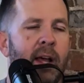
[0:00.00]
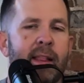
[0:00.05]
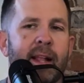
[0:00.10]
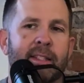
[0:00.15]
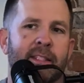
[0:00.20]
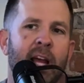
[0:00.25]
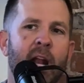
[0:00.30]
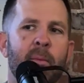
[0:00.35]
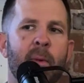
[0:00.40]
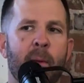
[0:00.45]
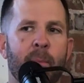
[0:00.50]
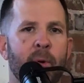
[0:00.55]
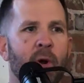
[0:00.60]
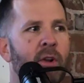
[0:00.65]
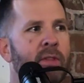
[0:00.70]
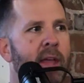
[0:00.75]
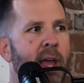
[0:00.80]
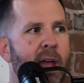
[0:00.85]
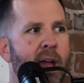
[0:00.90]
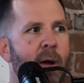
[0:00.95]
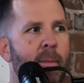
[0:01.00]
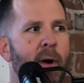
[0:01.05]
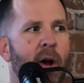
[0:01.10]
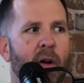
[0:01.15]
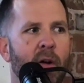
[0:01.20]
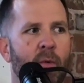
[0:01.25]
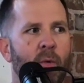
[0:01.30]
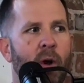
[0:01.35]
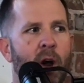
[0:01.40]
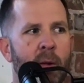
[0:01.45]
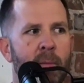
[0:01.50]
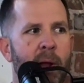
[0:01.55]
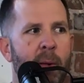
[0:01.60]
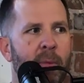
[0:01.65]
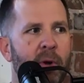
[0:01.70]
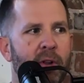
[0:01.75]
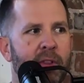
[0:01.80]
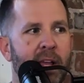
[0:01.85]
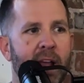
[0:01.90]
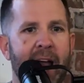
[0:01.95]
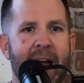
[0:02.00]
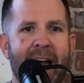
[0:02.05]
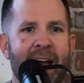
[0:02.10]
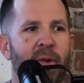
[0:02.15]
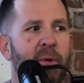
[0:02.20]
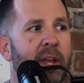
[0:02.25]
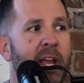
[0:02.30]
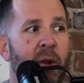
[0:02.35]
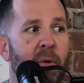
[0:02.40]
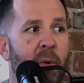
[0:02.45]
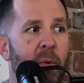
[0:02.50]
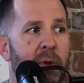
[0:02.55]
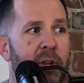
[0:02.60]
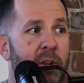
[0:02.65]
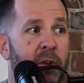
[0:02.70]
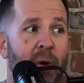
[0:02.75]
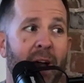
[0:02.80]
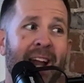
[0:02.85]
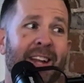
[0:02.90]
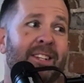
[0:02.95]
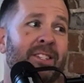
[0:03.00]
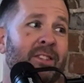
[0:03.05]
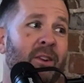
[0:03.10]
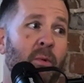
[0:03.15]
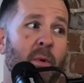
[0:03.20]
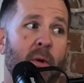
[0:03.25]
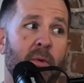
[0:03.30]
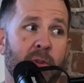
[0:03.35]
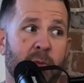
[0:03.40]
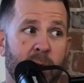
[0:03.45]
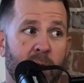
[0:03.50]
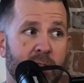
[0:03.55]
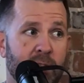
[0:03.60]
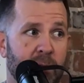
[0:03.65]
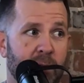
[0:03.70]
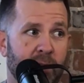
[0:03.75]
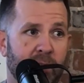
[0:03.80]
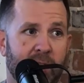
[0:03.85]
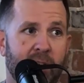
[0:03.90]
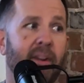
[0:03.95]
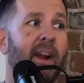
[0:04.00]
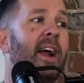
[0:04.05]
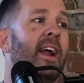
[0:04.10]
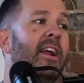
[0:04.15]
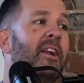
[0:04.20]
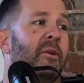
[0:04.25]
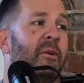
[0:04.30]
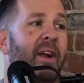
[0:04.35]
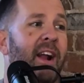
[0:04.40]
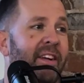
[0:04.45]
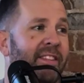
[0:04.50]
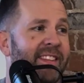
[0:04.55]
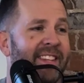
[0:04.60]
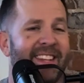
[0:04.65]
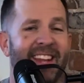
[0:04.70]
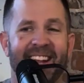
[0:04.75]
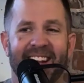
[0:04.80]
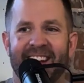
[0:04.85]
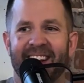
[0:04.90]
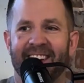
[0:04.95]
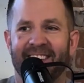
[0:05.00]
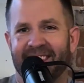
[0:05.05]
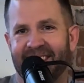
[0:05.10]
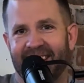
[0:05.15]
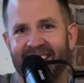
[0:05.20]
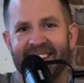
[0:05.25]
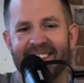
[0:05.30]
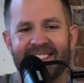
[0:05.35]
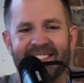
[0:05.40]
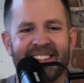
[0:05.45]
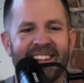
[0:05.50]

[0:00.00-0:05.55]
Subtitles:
That's kind of my birthday MO. On my birthday, I don't care what we do. I just don't want responsibility, right? I don't have to take care of the kids.